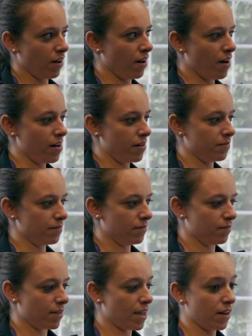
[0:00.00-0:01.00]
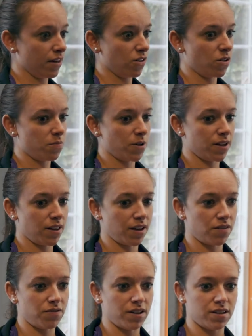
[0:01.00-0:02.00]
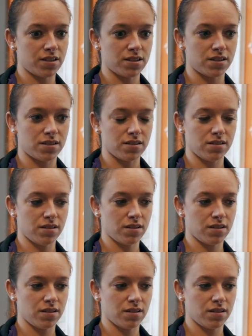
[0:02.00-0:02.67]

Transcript: and incorporate like a fitness,